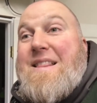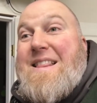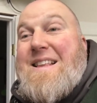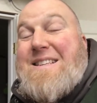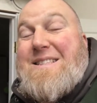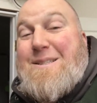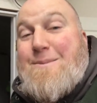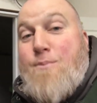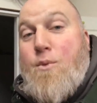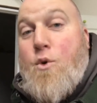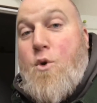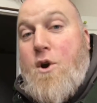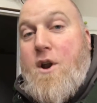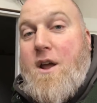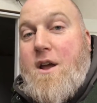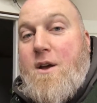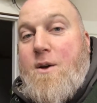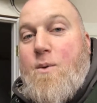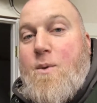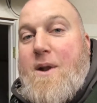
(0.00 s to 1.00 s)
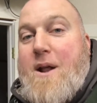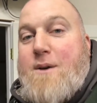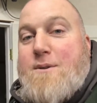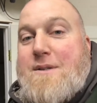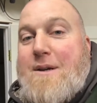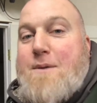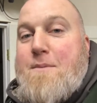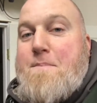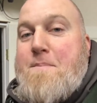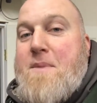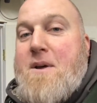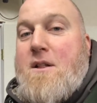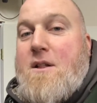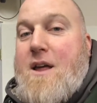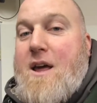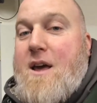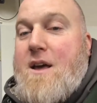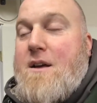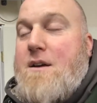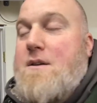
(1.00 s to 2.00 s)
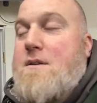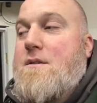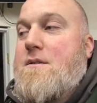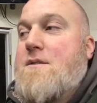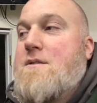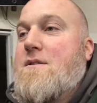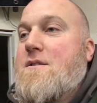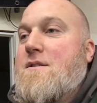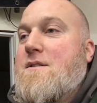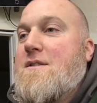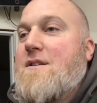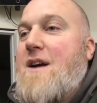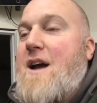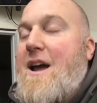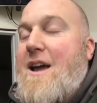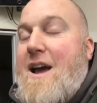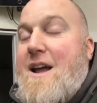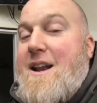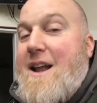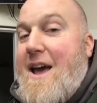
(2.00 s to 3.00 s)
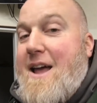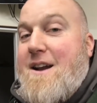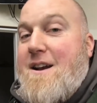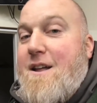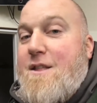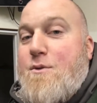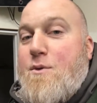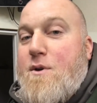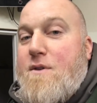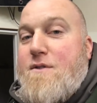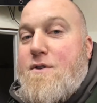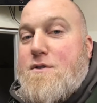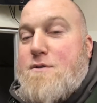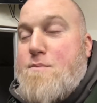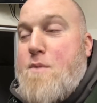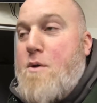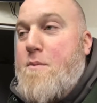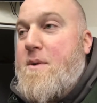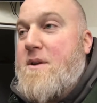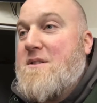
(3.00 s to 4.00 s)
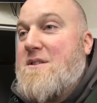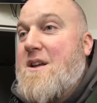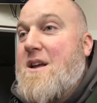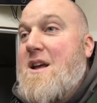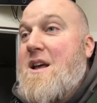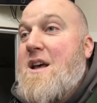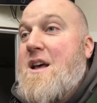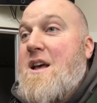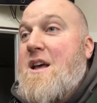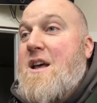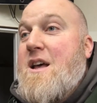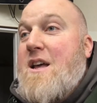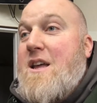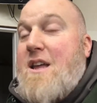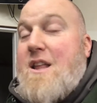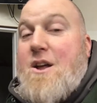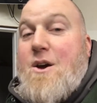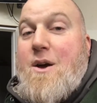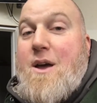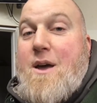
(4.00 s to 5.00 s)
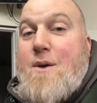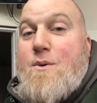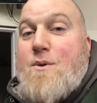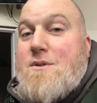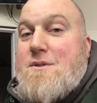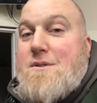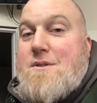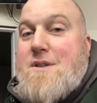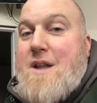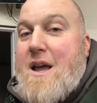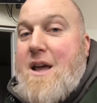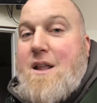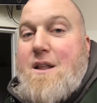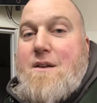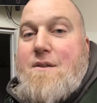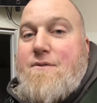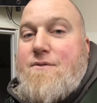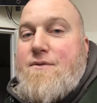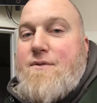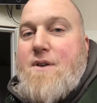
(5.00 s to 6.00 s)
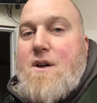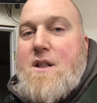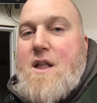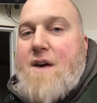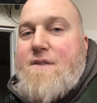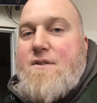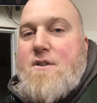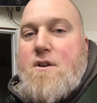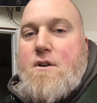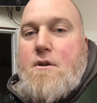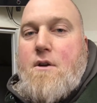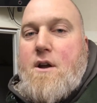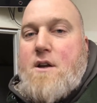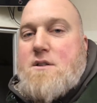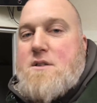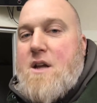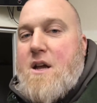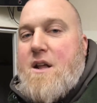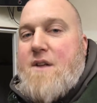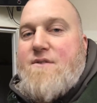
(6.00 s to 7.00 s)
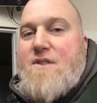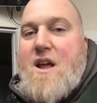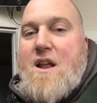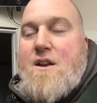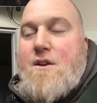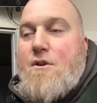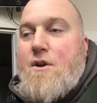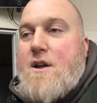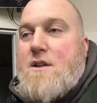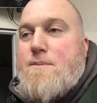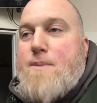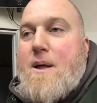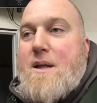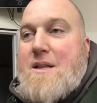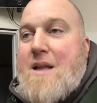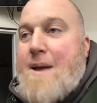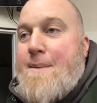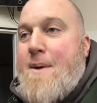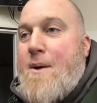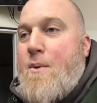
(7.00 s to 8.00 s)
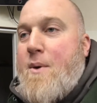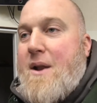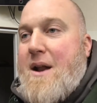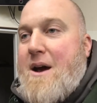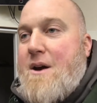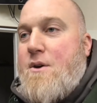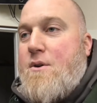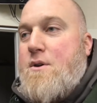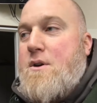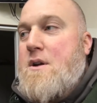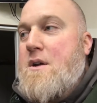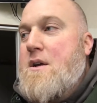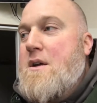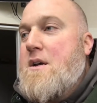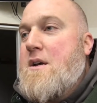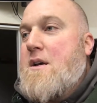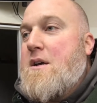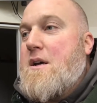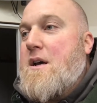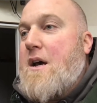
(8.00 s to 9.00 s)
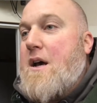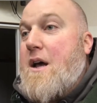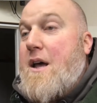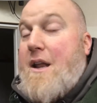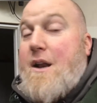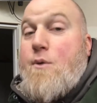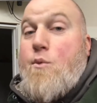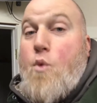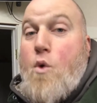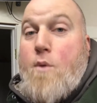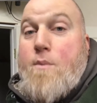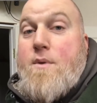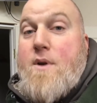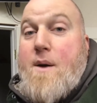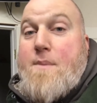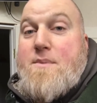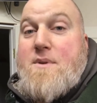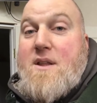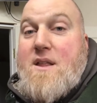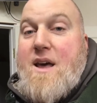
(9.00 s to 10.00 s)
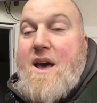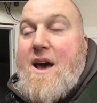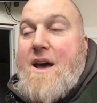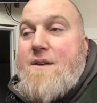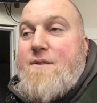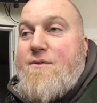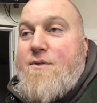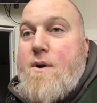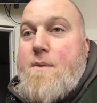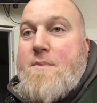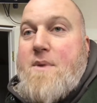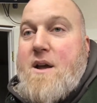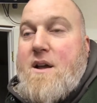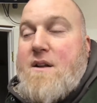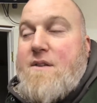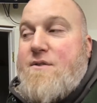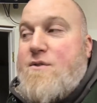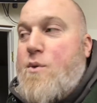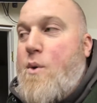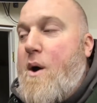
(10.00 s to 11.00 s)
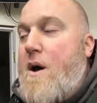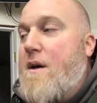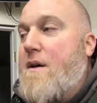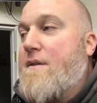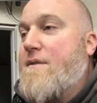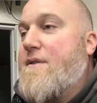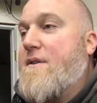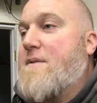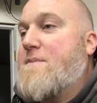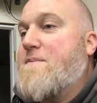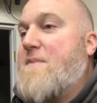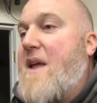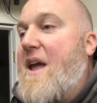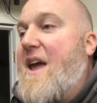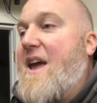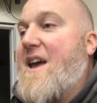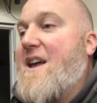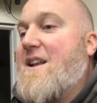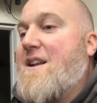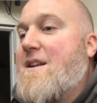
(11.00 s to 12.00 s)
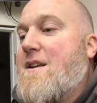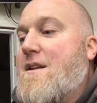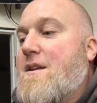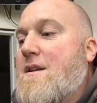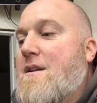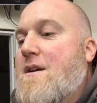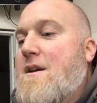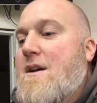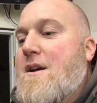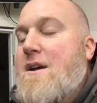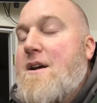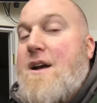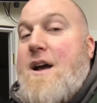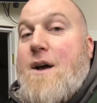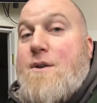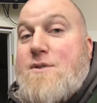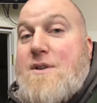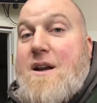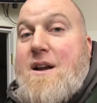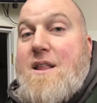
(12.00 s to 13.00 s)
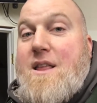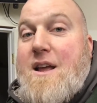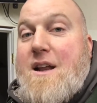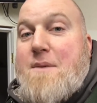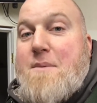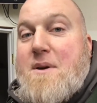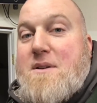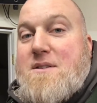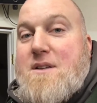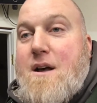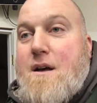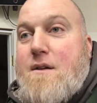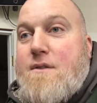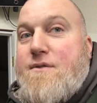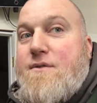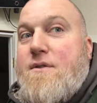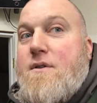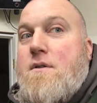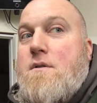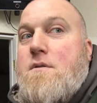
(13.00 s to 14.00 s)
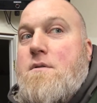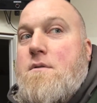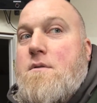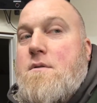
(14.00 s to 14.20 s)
this morning when I was out milking, I kind of had another one of those moments. You know, it was negative 11 degrees, negative 10 degrees by the time I went out. It had warmed up to that from negative 12. And I was kind of thinking to myself,